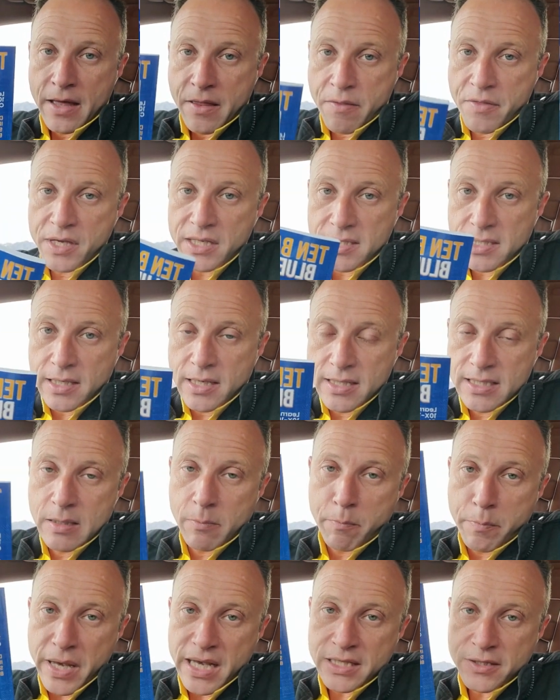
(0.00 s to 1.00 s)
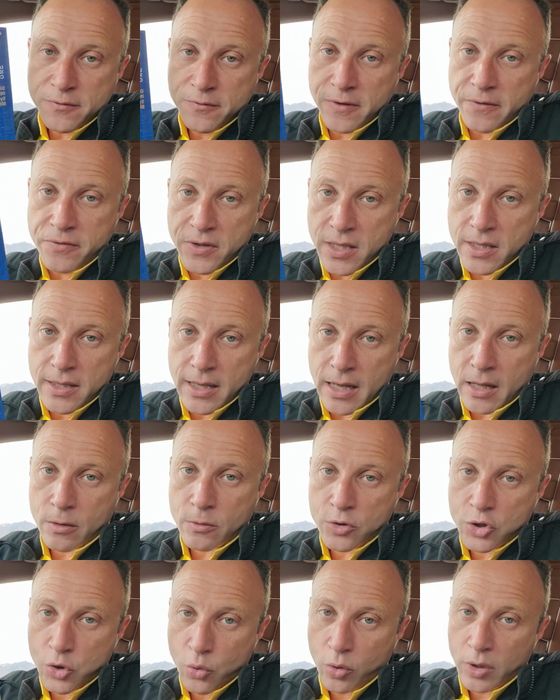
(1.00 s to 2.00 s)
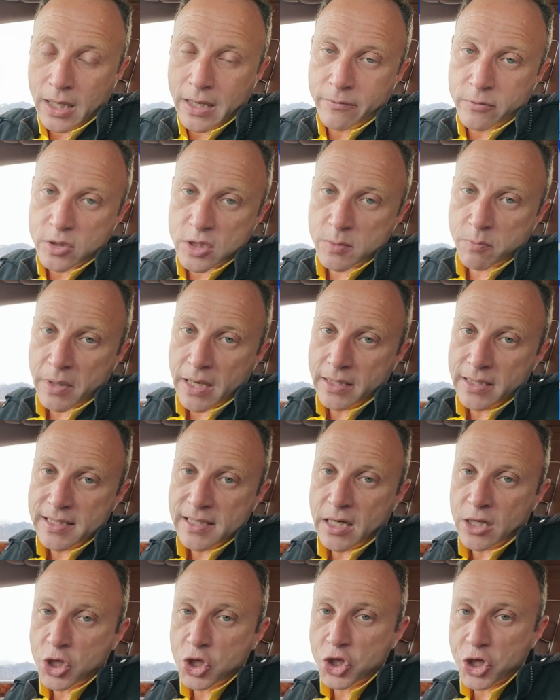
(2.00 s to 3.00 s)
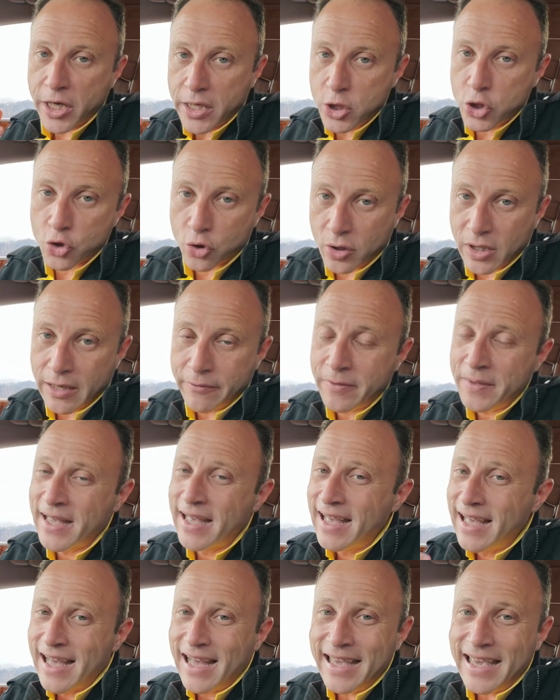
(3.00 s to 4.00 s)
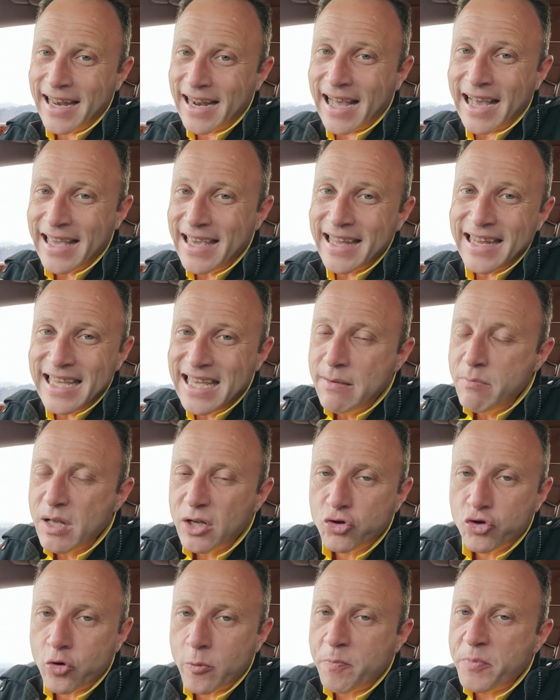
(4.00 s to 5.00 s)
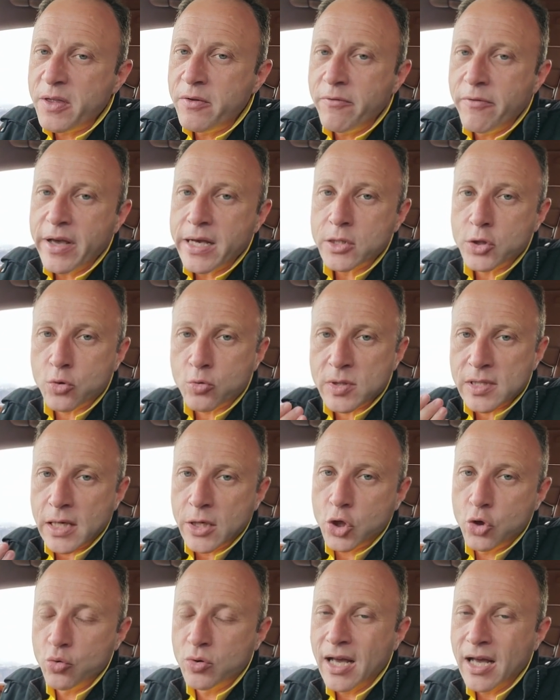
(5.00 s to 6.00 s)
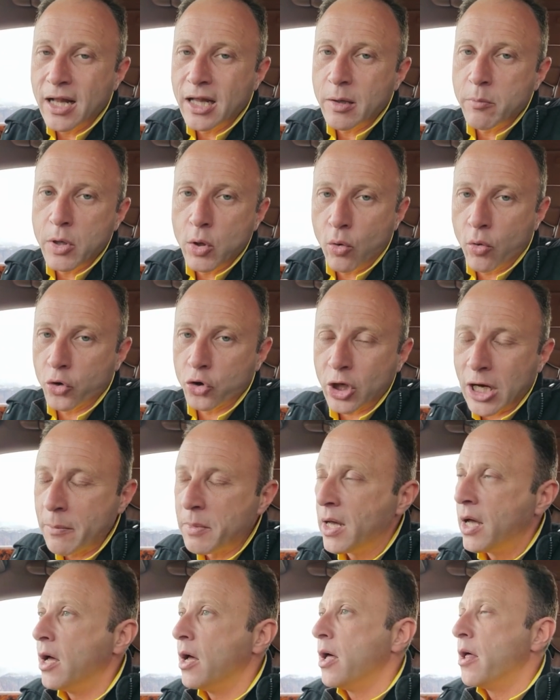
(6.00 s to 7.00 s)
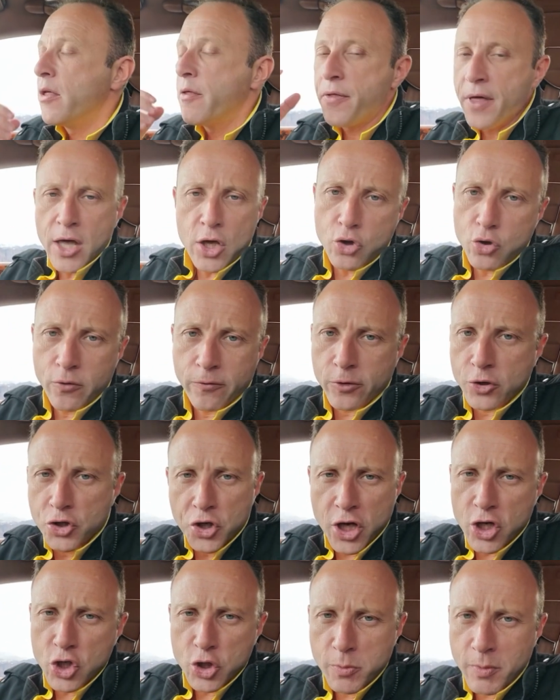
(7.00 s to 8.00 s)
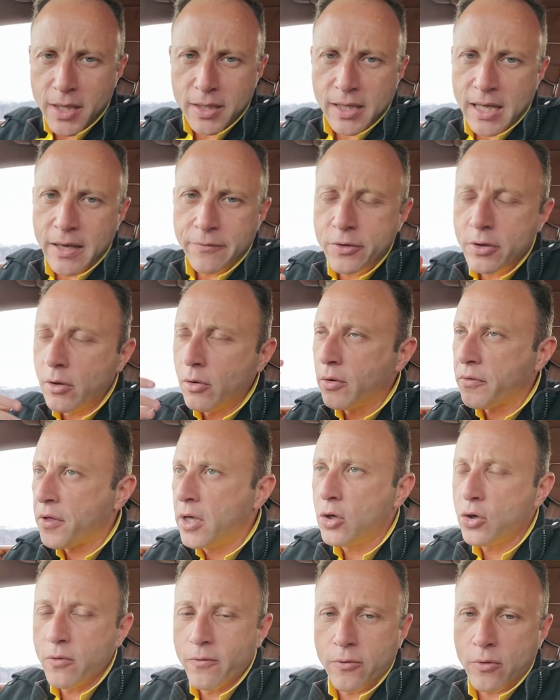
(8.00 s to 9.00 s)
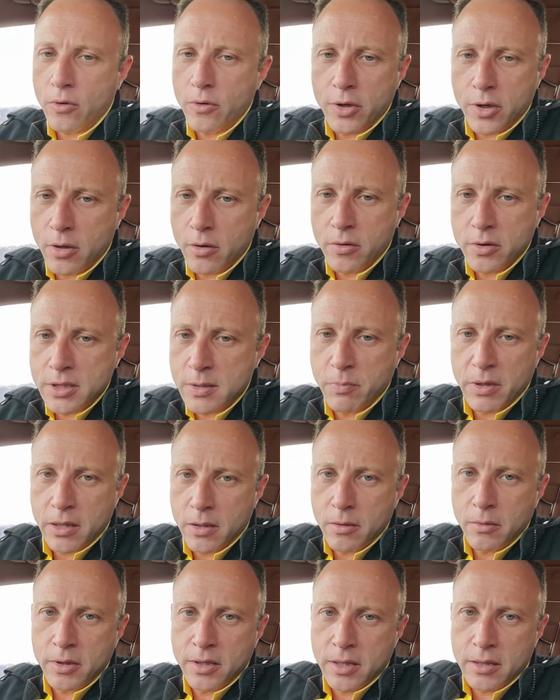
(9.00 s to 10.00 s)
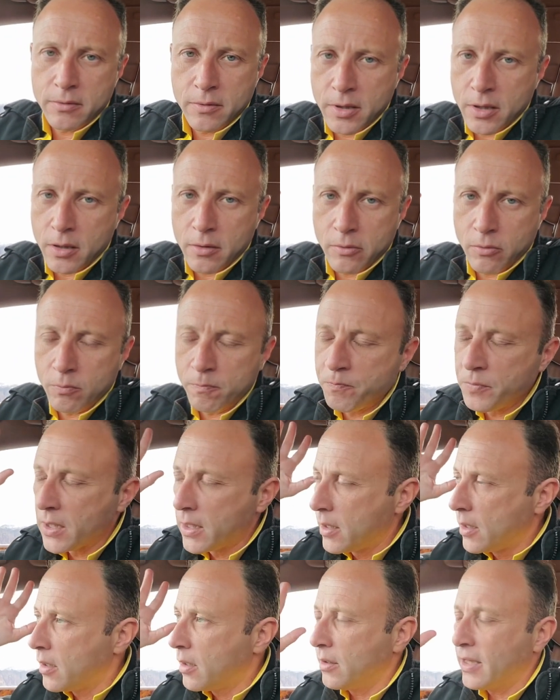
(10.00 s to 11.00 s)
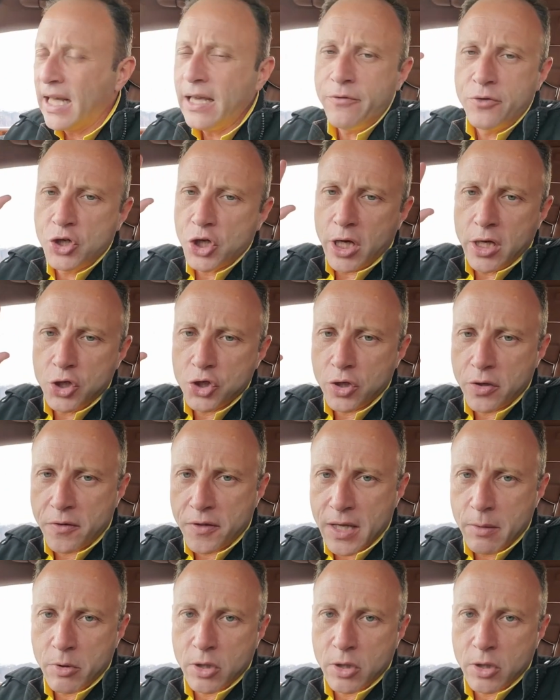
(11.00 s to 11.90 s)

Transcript: This is the best $15 you will ever spend. It's going to change your life. Again, I get emails from investors like you telling me all the time, "Thank you for changing my life." You know, thank you for, you know, it's been a, you know, life-changing thing